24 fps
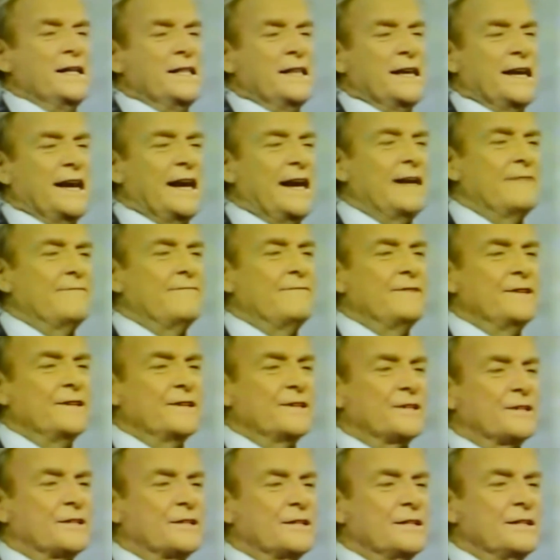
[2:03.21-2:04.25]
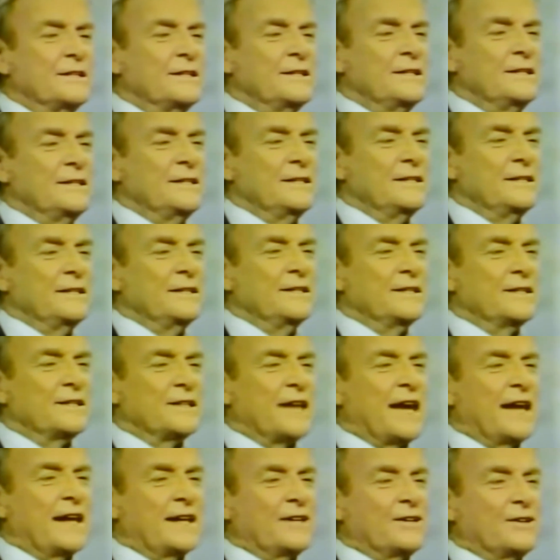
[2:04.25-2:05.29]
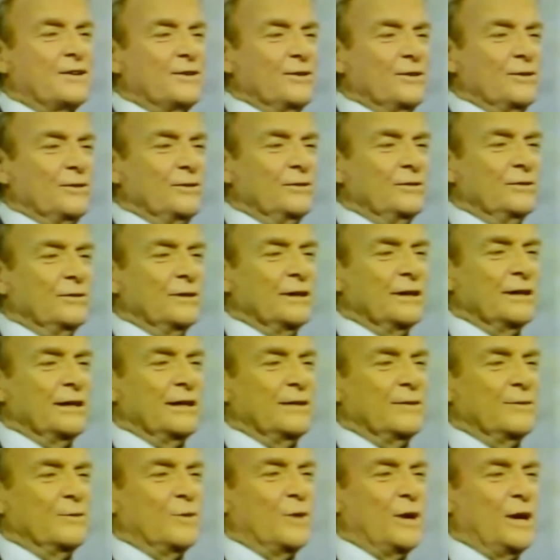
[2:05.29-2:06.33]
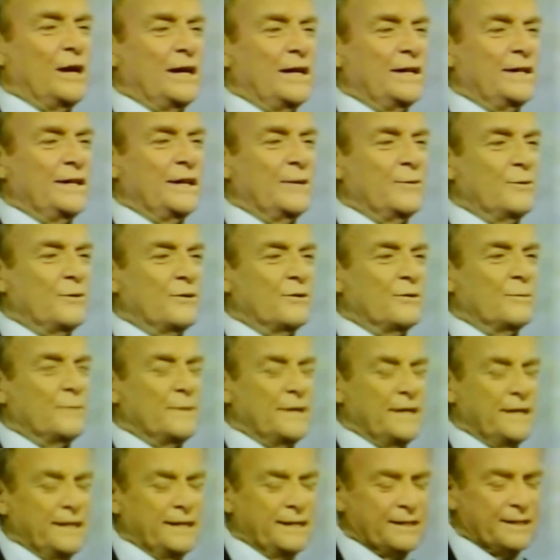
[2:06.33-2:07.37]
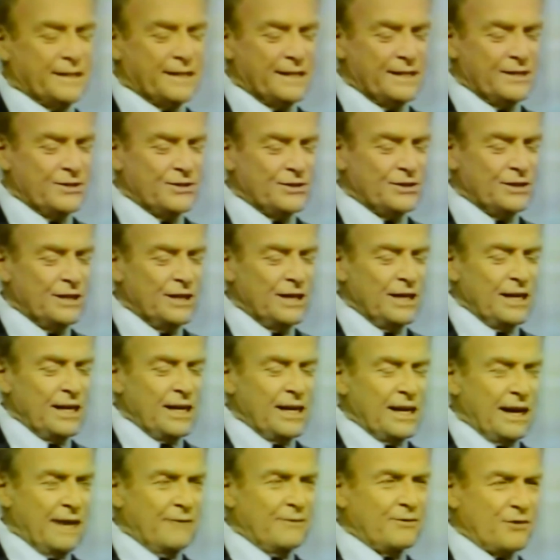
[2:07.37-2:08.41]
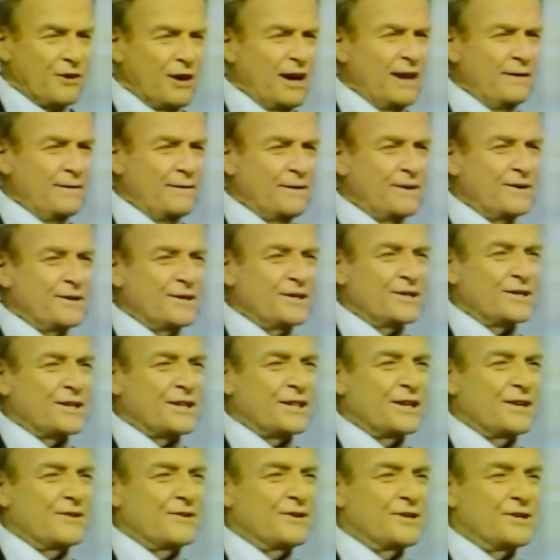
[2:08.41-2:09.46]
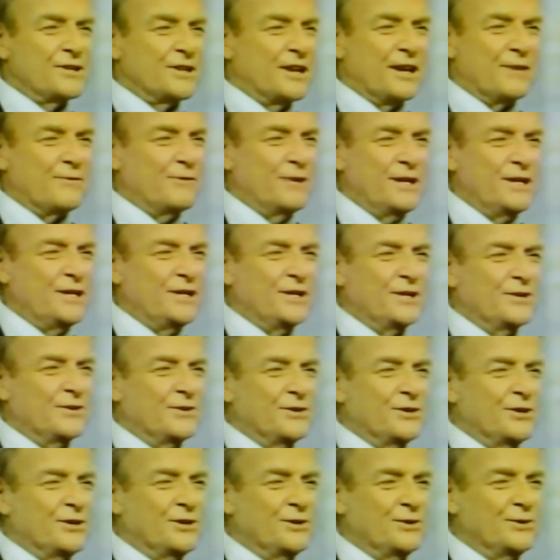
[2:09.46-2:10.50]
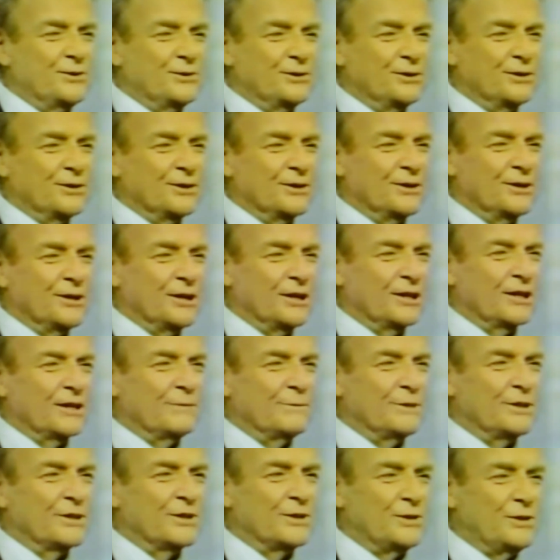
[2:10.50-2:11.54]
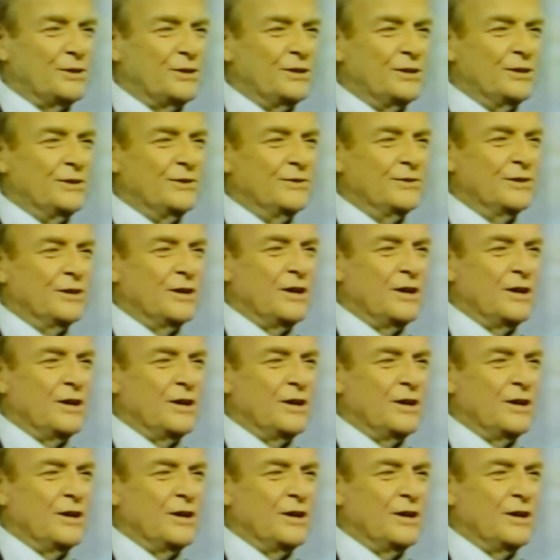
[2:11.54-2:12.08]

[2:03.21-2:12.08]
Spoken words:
they had this attitude and why they weren't paying attention. I've tried various theories, and I really don't know the ultimate cause.